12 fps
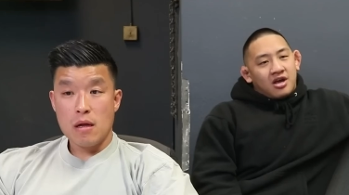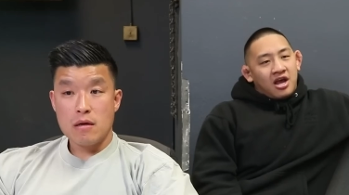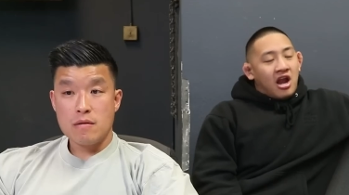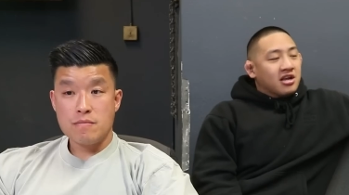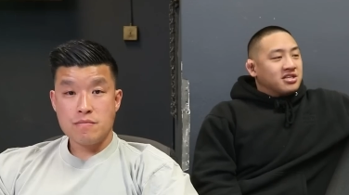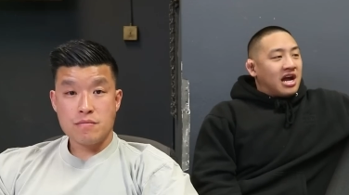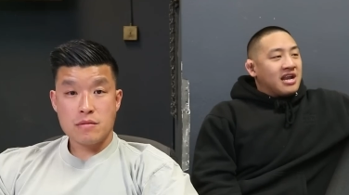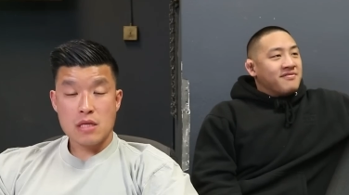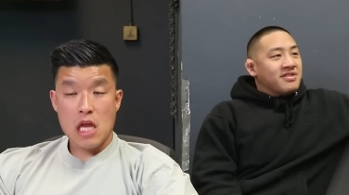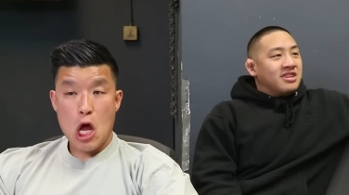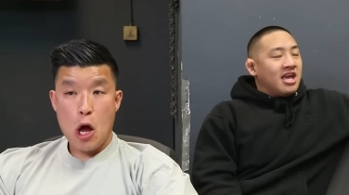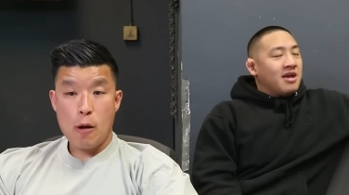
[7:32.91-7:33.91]
Speaker 1: And honestly, I didn't even
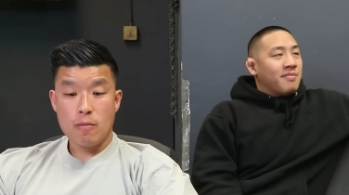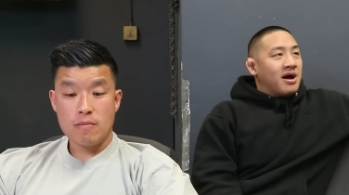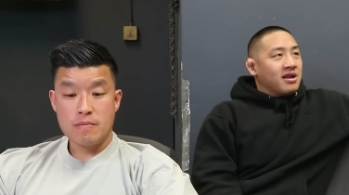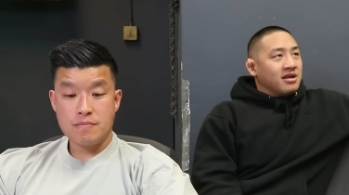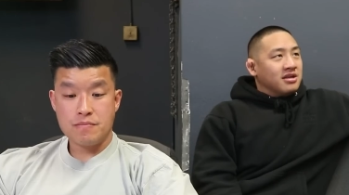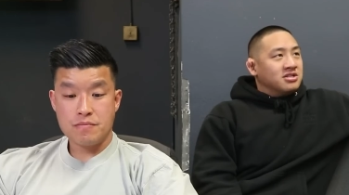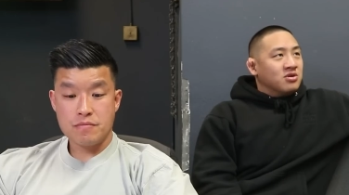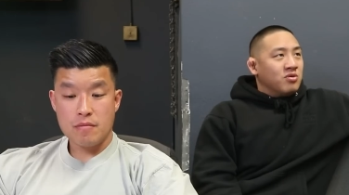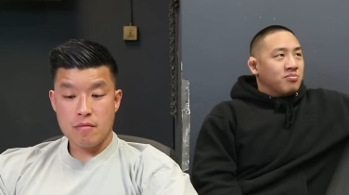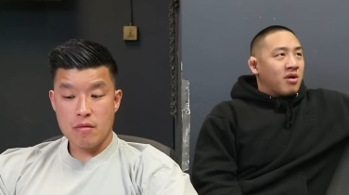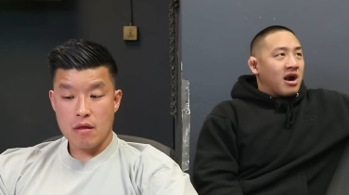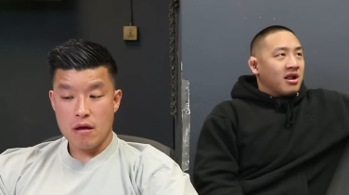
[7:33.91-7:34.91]
think about it until we
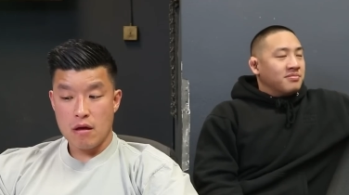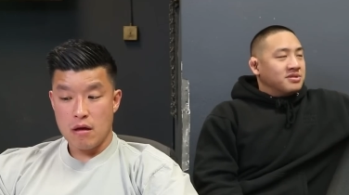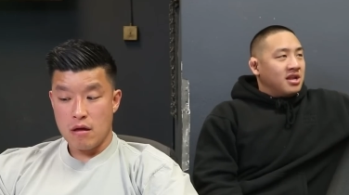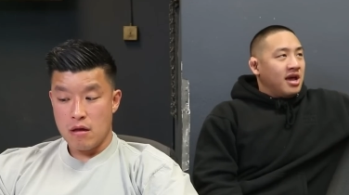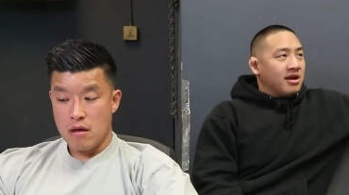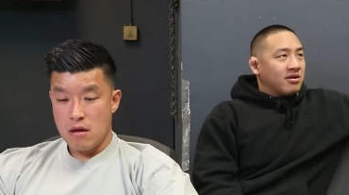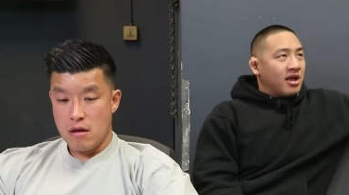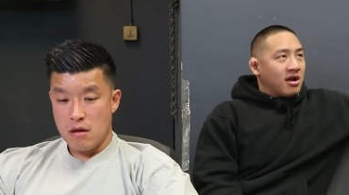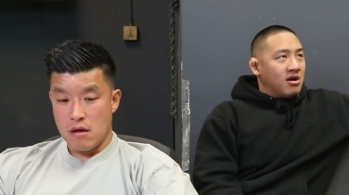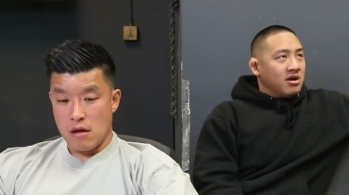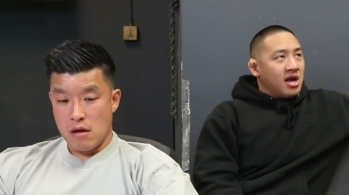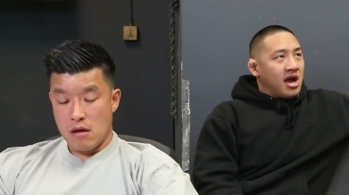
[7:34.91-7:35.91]
brought it up today. You're like, oh
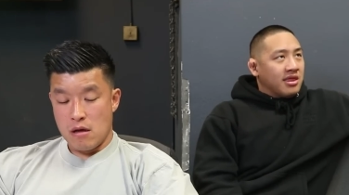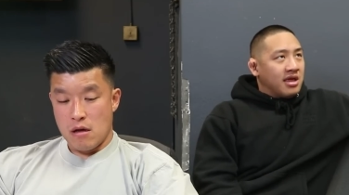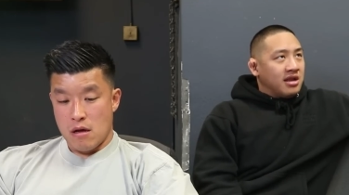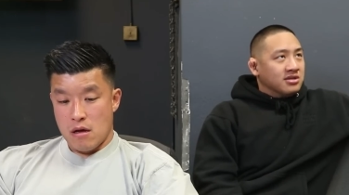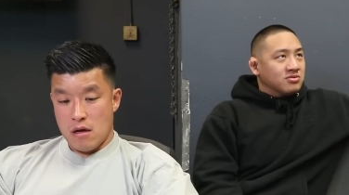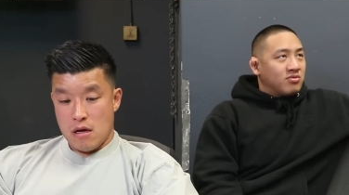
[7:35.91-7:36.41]
yeah, that is